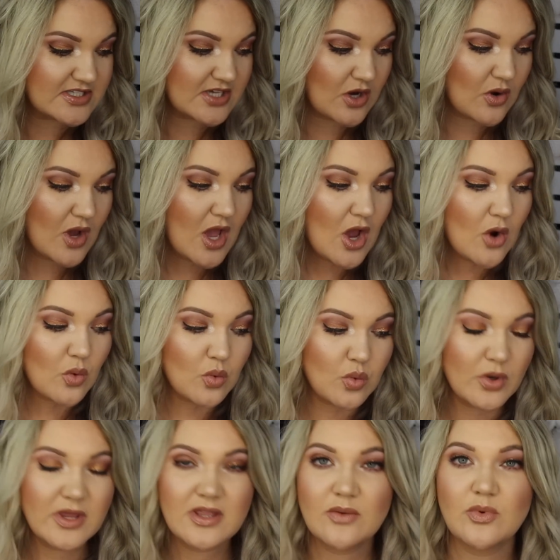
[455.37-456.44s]
So
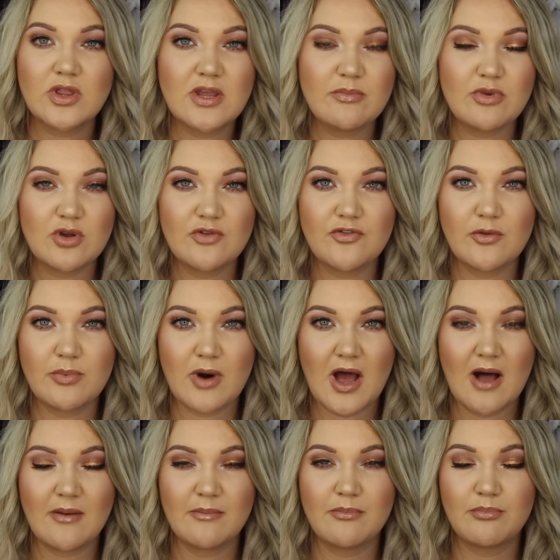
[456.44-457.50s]
really, really beautiful
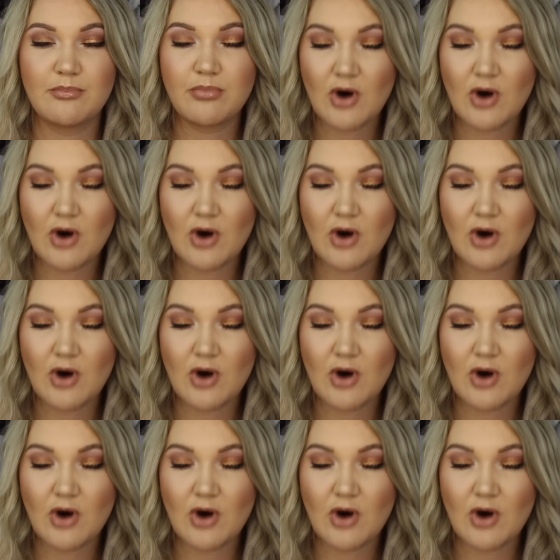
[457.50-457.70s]
prop.